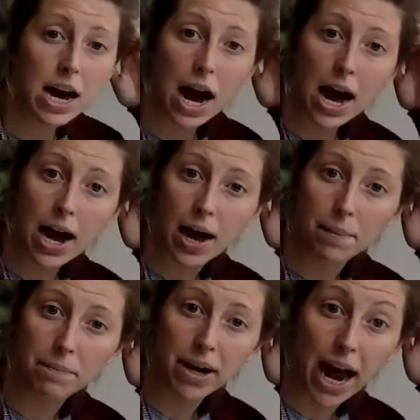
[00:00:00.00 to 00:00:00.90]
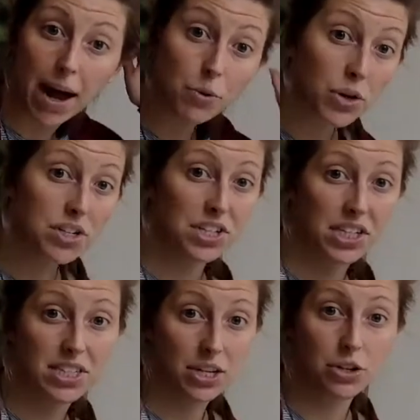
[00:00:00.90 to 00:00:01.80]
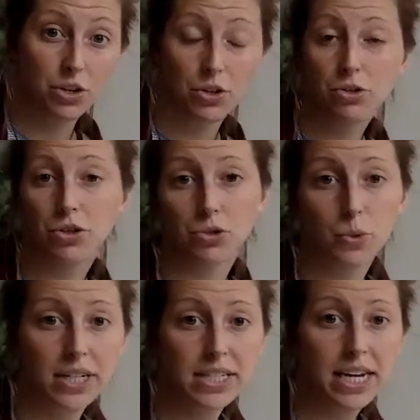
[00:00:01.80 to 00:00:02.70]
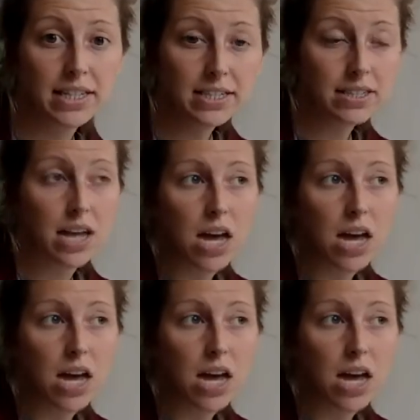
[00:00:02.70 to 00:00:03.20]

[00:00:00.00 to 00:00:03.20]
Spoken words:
but I'm going to continue to use those quick tens.